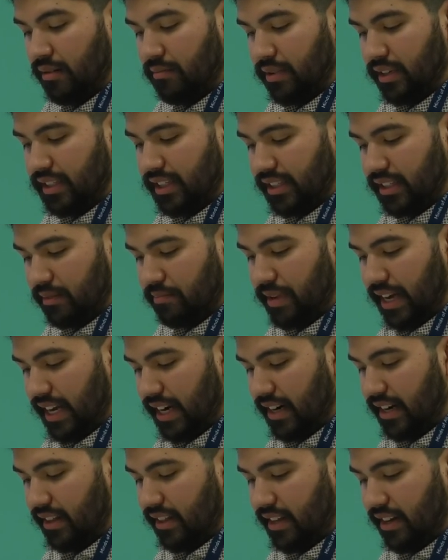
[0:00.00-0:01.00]

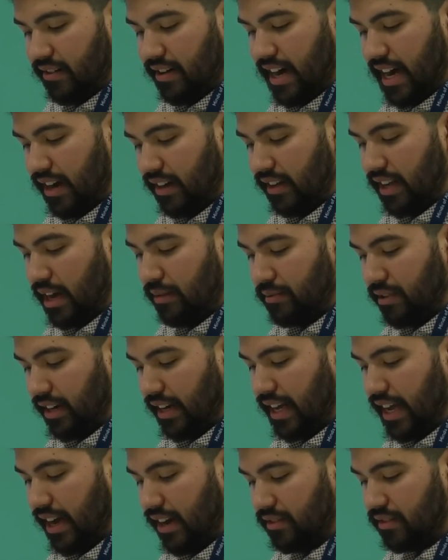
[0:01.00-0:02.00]
participated in the Ohio
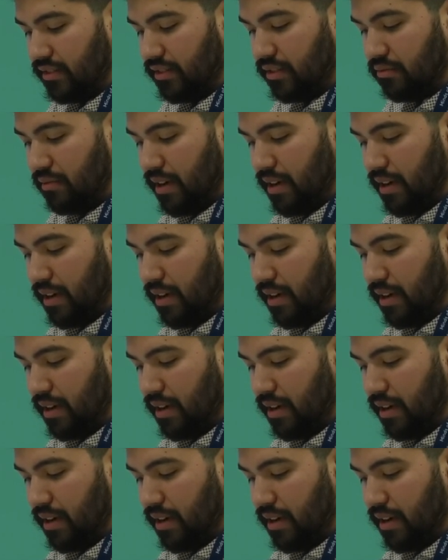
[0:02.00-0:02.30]
Library Council's